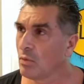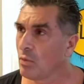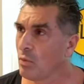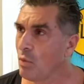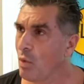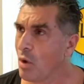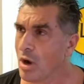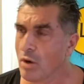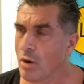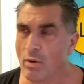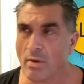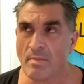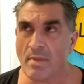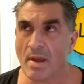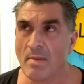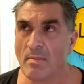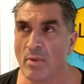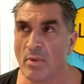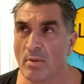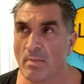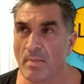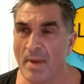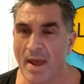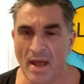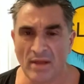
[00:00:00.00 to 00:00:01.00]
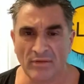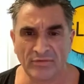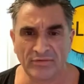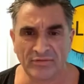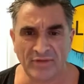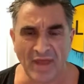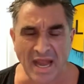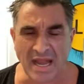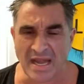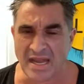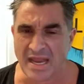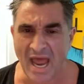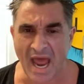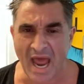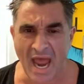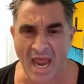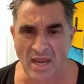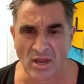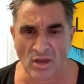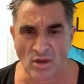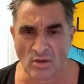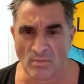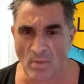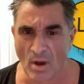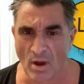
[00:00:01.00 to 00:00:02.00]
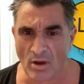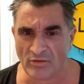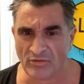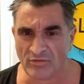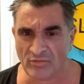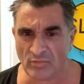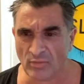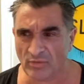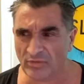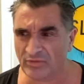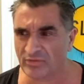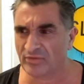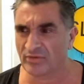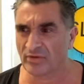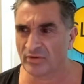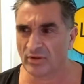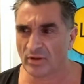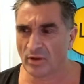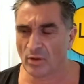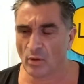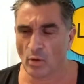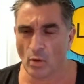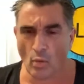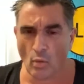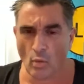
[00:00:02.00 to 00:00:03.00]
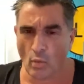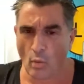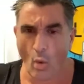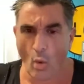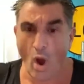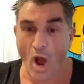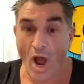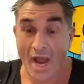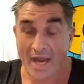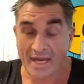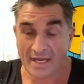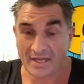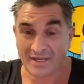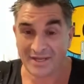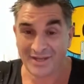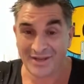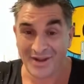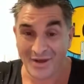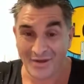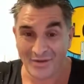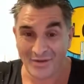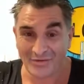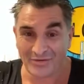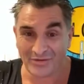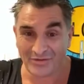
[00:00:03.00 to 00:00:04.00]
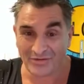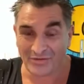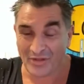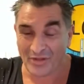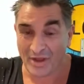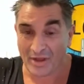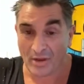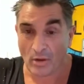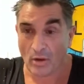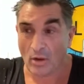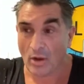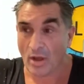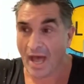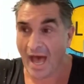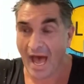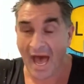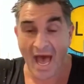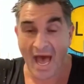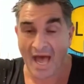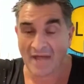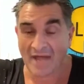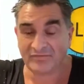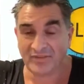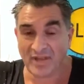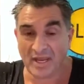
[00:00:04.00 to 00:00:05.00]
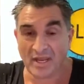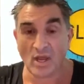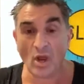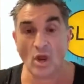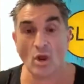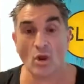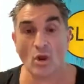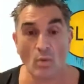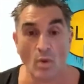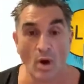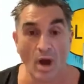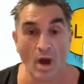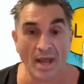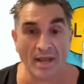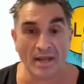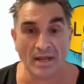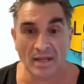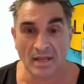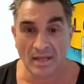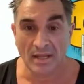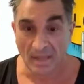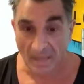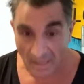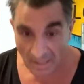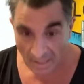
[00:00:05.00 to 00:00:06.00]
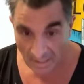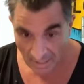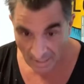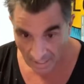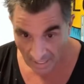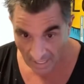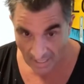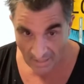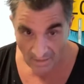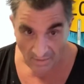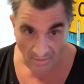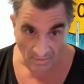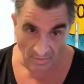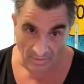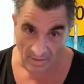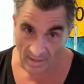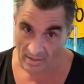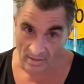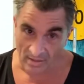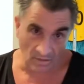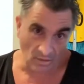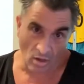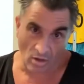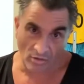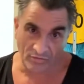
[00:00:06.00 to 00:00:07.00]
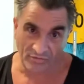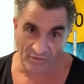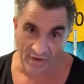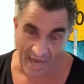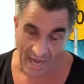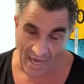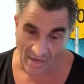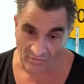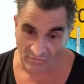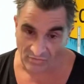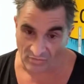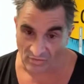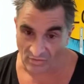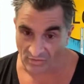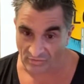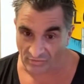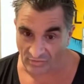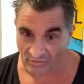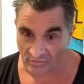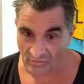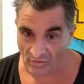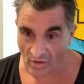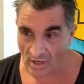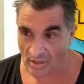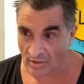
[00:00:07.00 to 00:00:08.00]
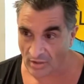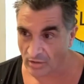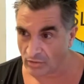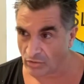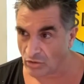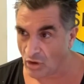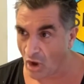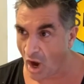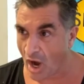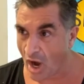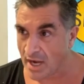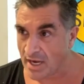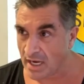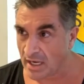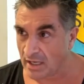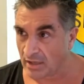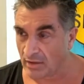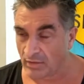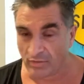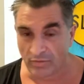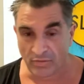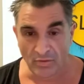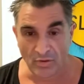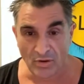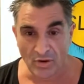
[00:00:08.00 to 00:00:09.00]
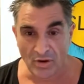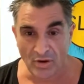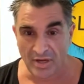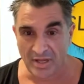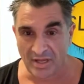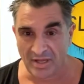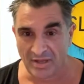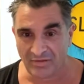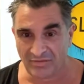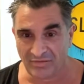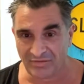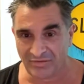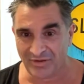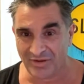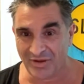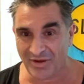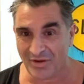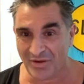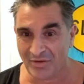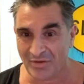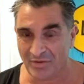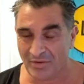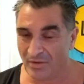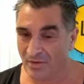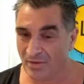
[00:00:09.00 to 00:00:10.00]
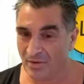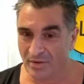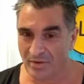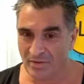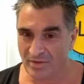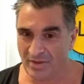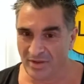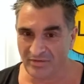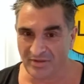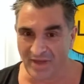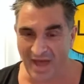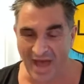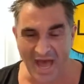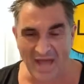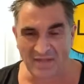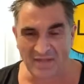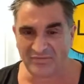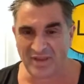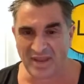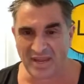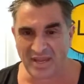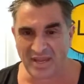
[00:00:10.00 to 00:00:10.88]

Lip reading: what I remember about San Diego most was white. It's just like Art Deco white. And then Los Angeles is like 1930s, these Art